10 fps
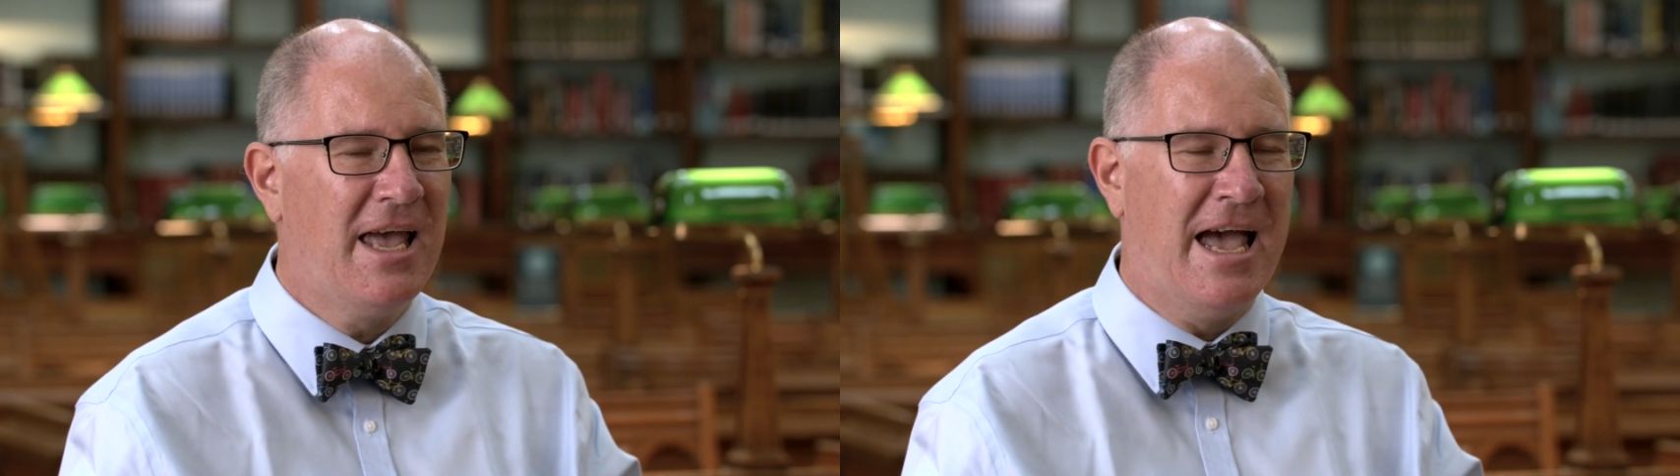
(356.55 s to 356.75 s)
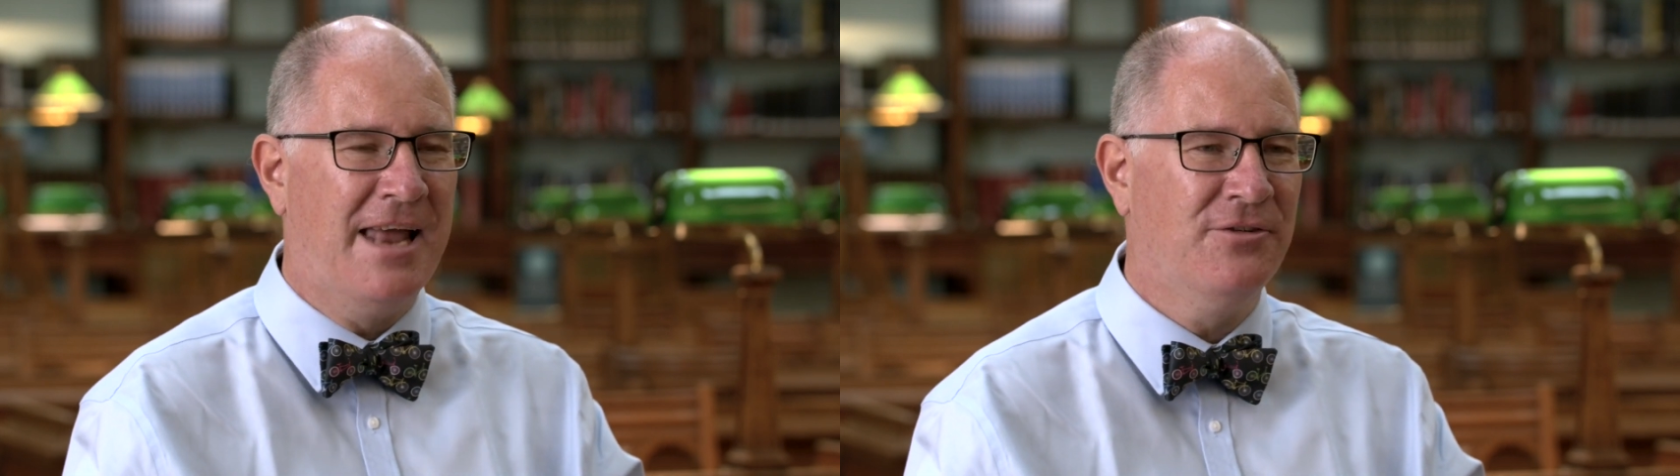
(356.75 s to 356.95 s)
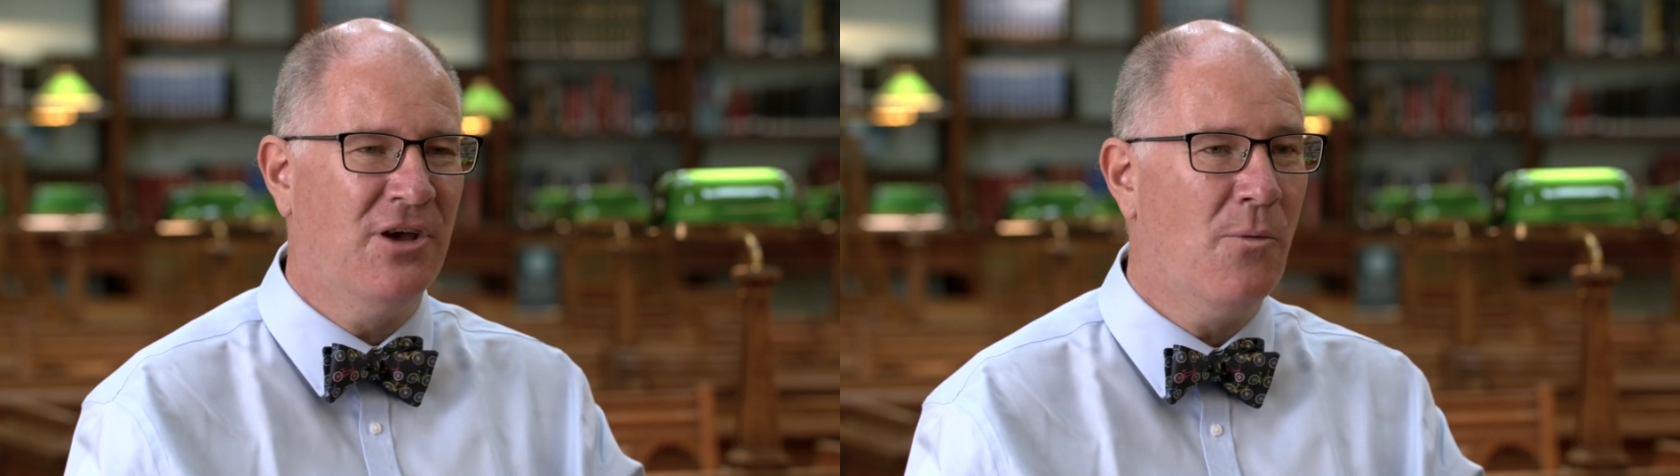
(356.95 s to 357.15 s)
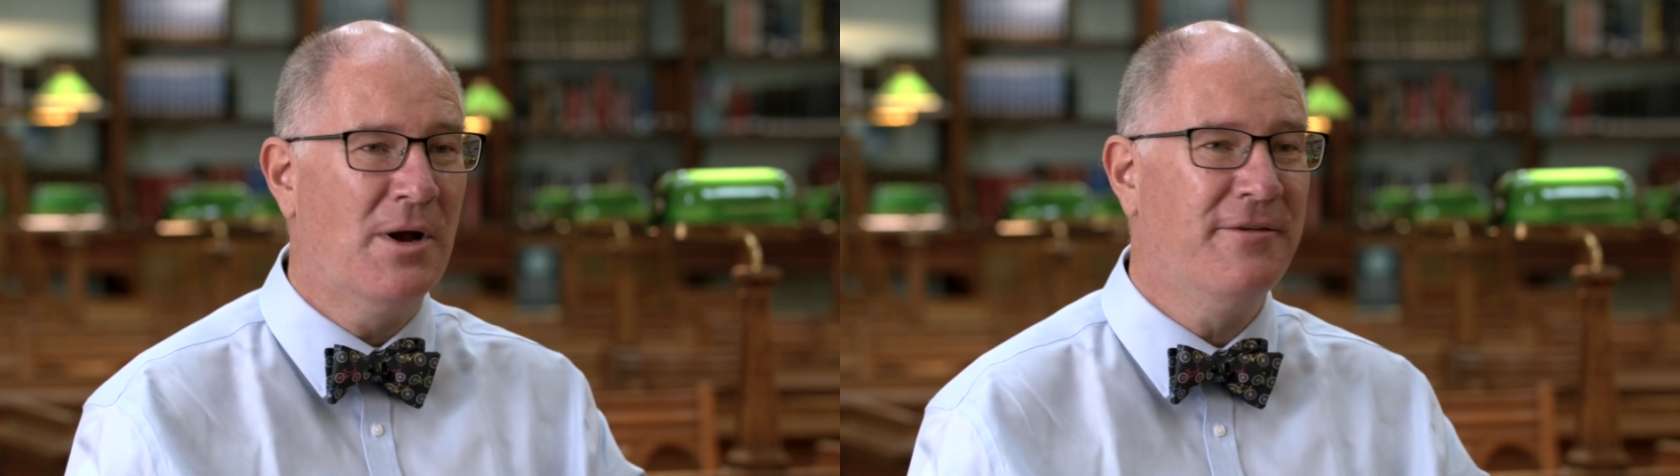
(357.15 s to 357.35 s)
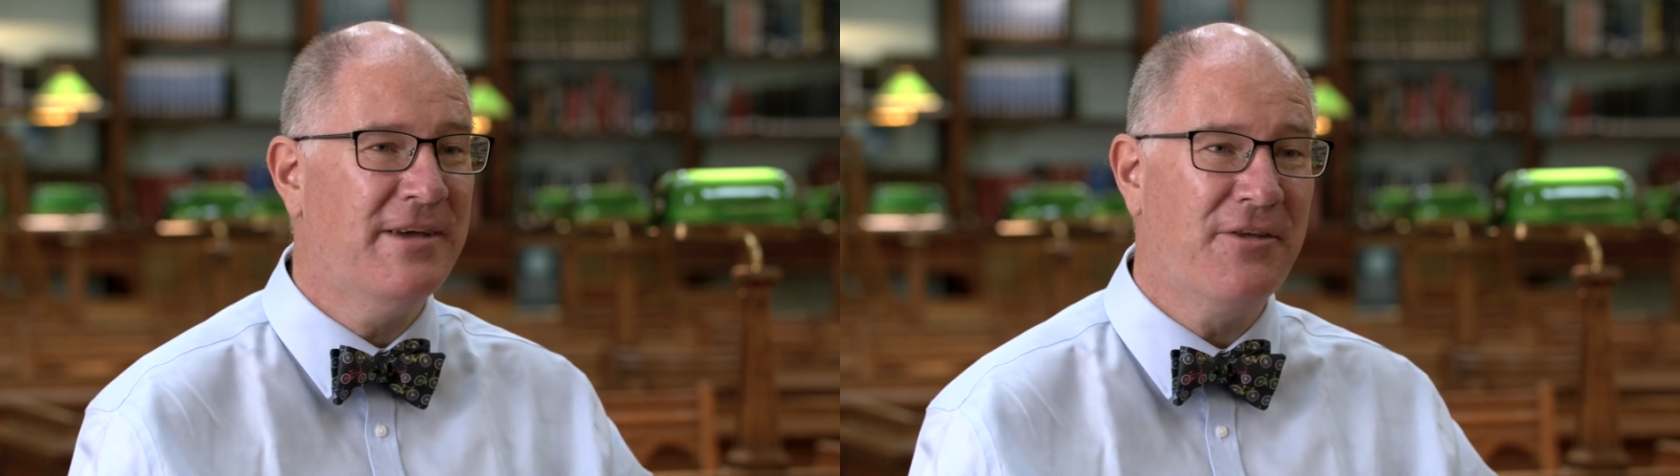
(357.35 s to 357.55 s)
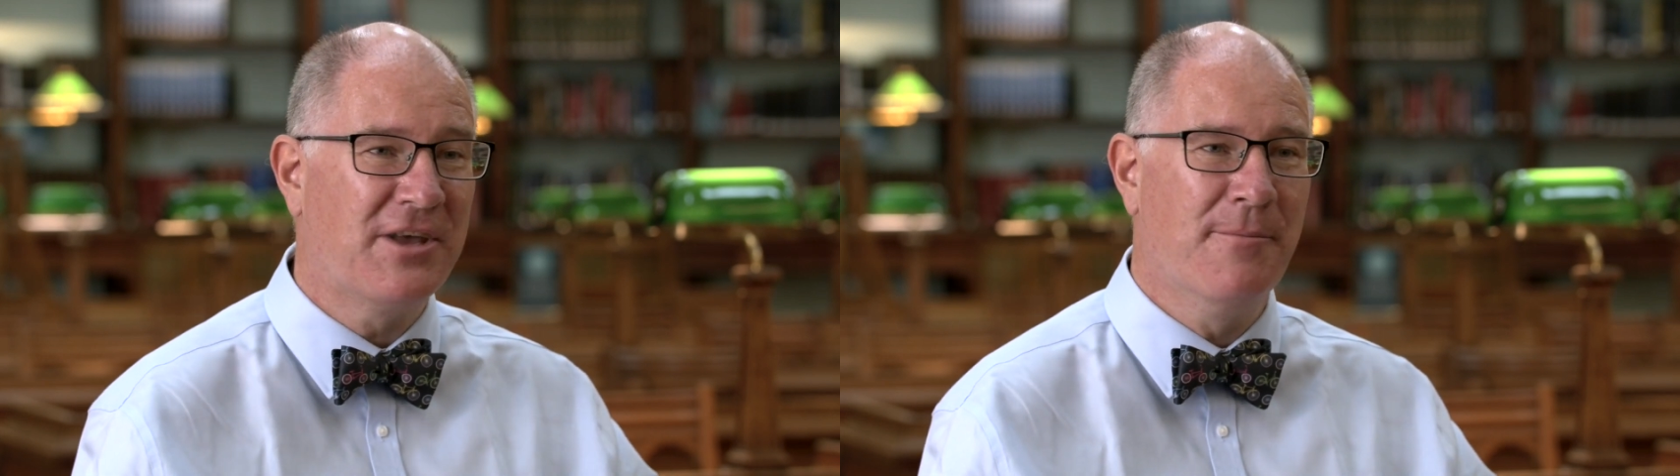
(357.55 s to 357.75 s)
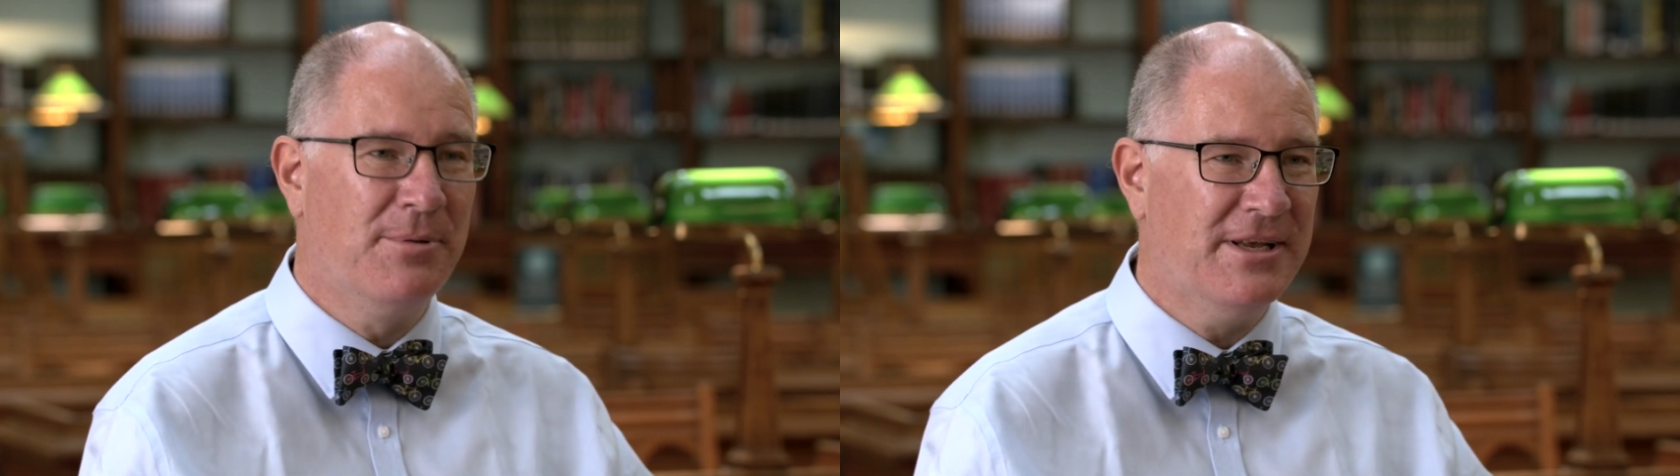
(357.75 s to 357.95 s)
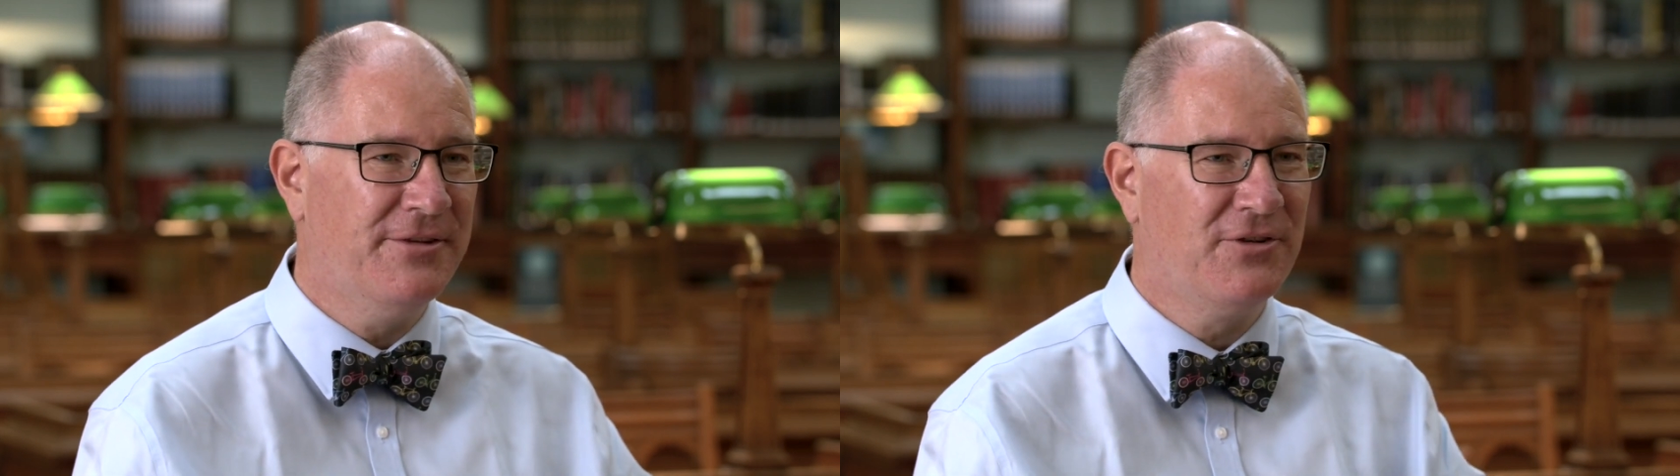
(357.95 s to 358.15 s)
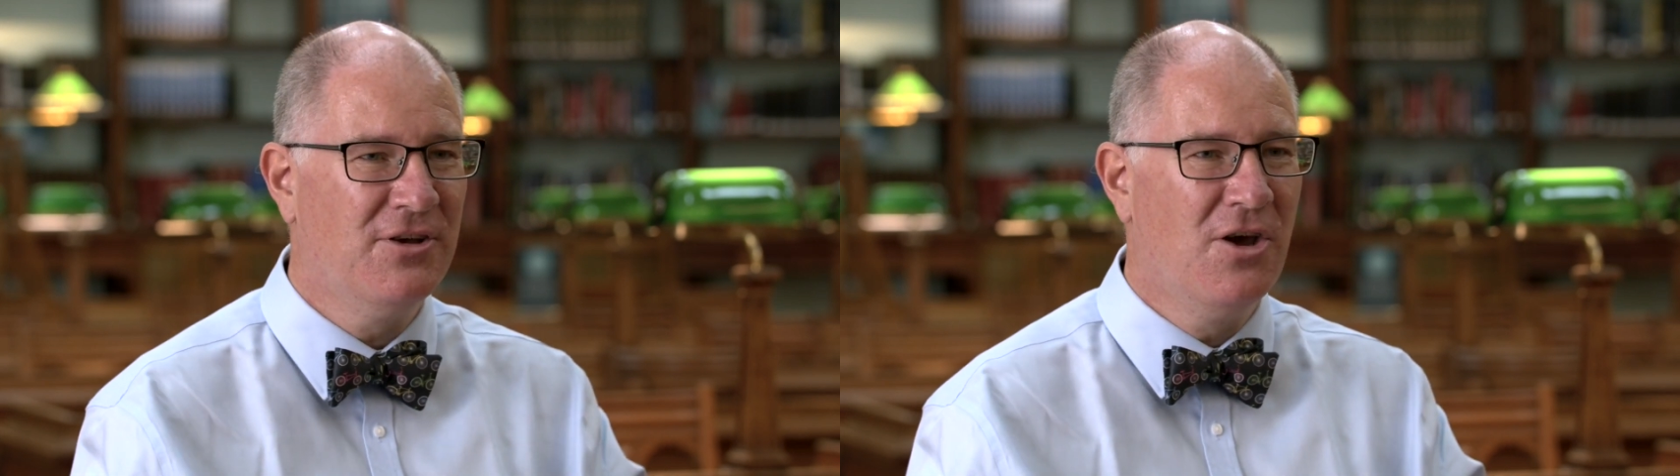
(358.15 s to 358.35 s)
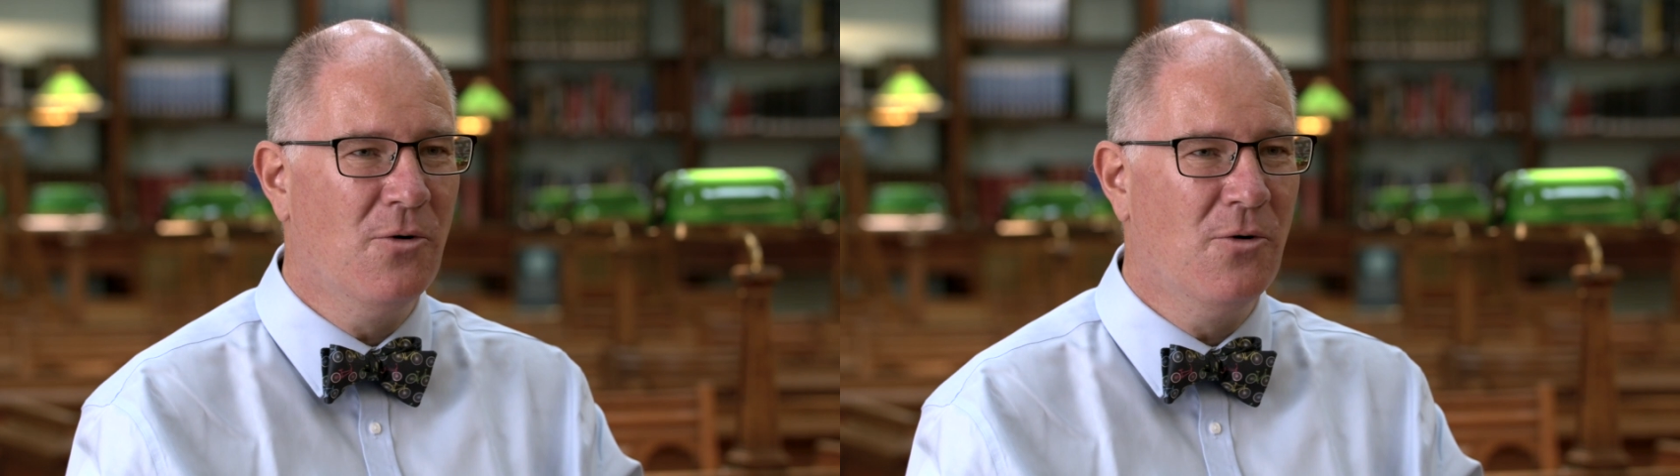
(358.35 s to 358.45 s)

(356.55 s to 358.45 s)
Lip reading: and one of the other companies